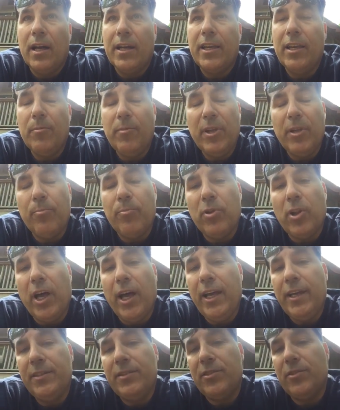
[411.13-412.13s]
can be
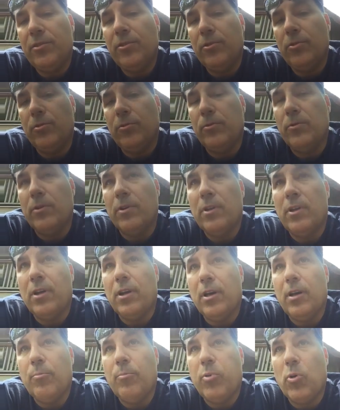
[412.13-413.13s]
applied to
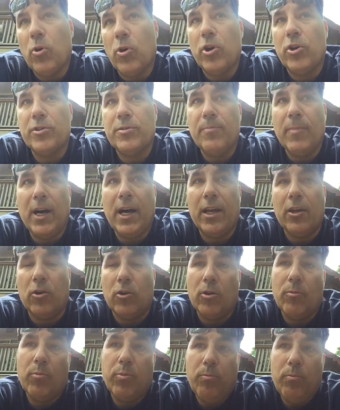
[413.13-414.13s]
Porter's
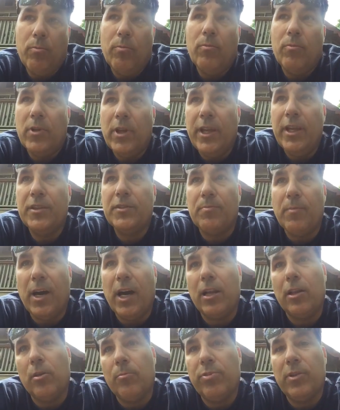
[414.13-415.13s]
model, or his
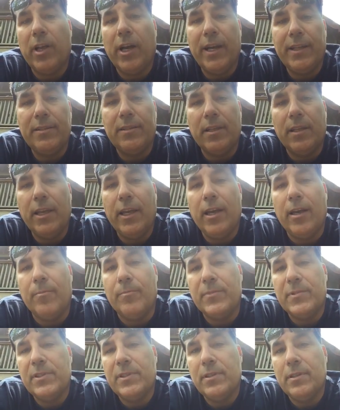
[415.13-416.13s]
model applied to
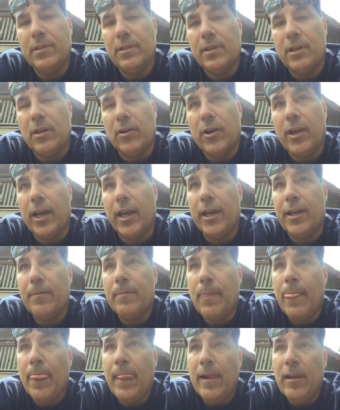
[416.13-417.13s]
them, okay?
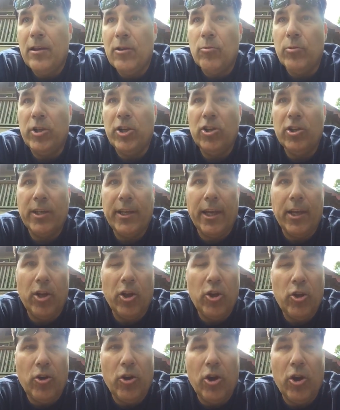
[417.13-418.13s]
When you look at
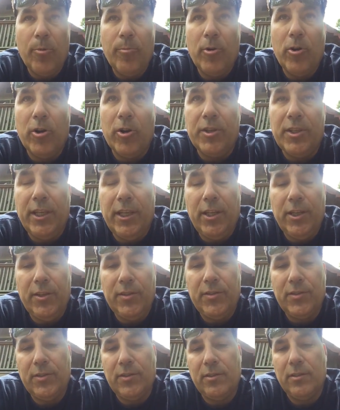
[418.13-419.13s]
Under Armour,
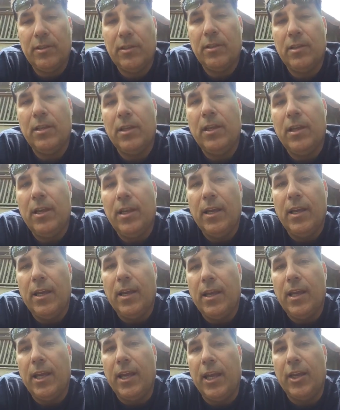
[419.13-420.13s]
Adidas,
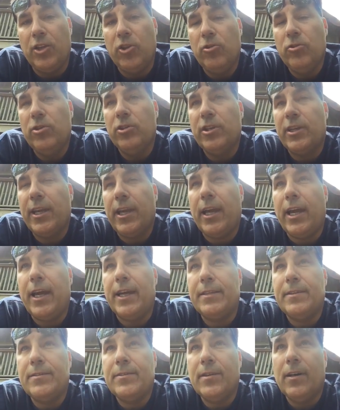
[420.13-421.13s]
and you look
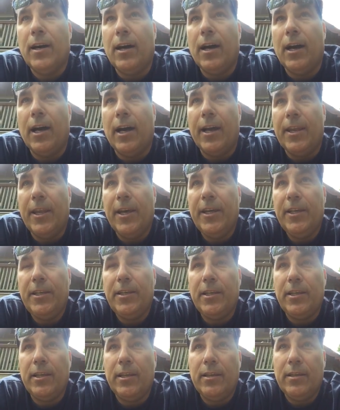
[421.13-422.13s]
at
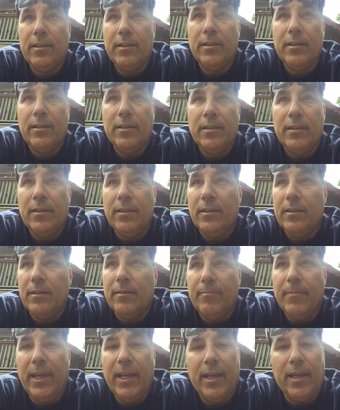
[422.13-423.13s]
Nike,
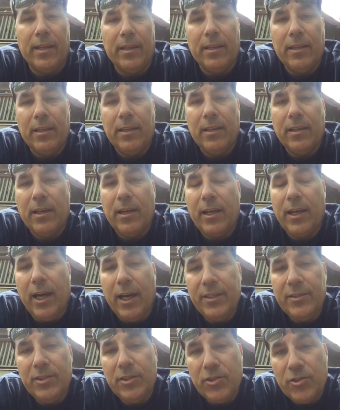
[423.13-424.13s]
man,
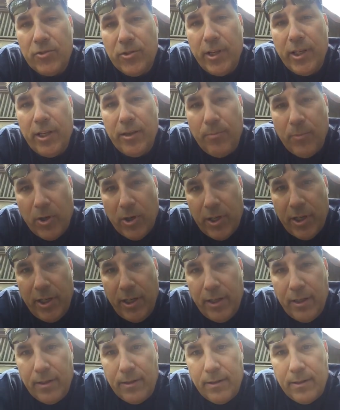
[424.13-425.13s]
concentrated
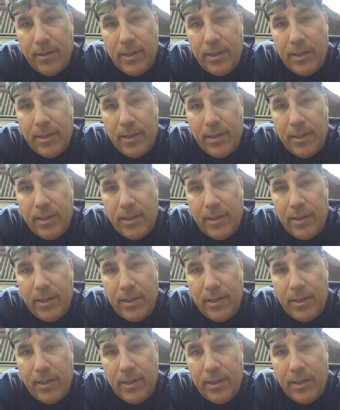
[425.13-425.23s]
market,